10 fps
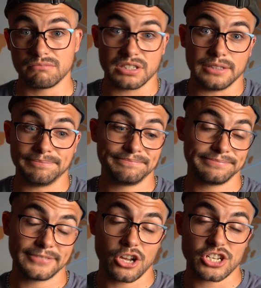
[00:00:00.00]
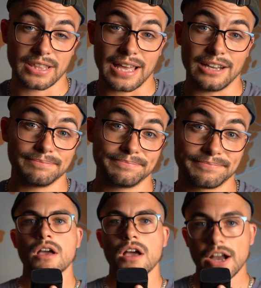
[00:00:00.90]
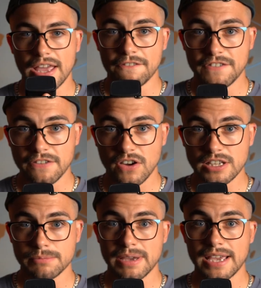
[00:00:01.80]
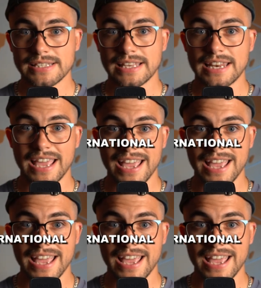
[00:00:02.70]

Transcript: So go check that out. Okay, the 5th item is an